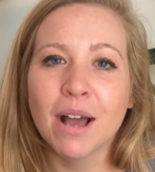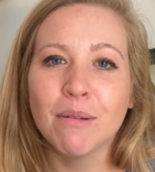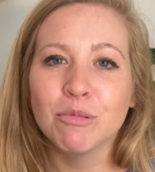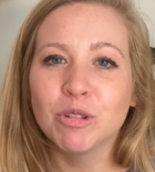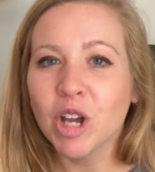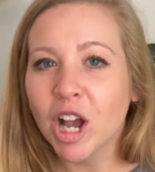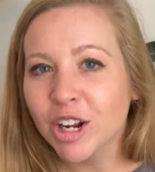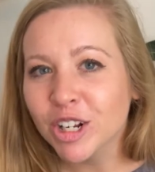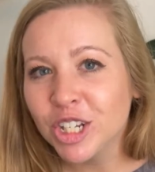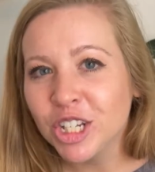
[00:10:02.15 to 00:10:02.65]

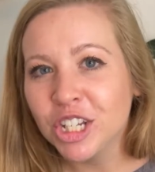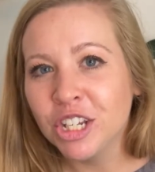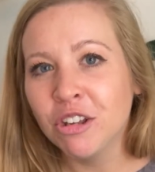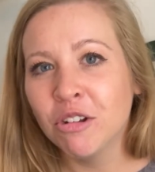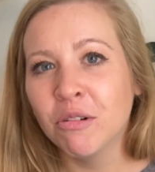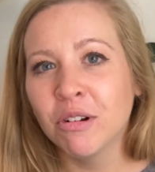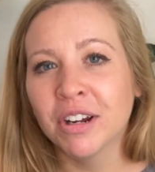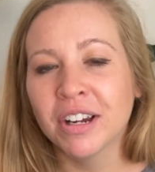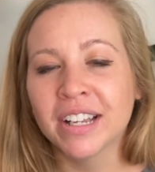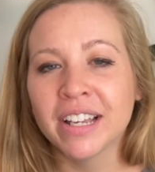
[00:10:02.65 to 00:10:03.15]
talk to
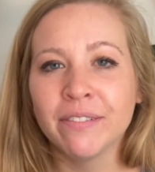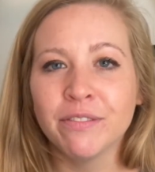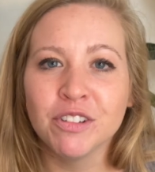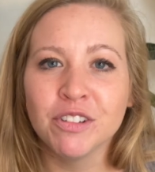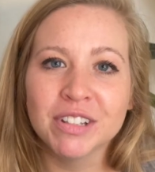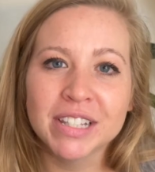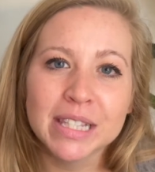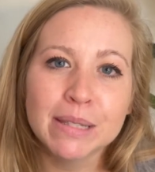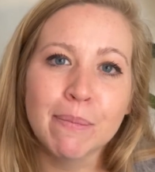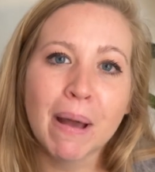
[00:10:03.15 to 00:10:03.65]
you or give
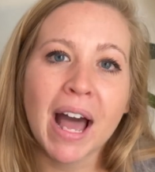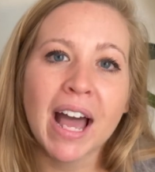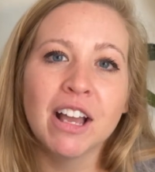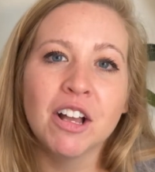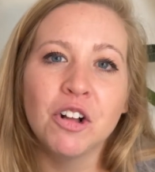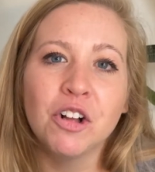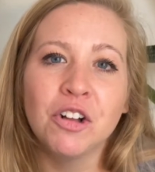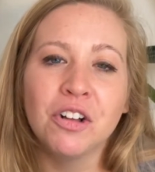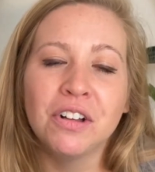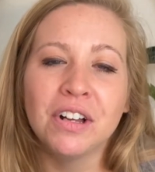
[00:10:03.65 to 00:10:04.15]

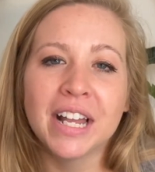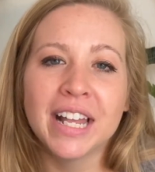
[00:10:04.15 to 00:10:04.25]
smile.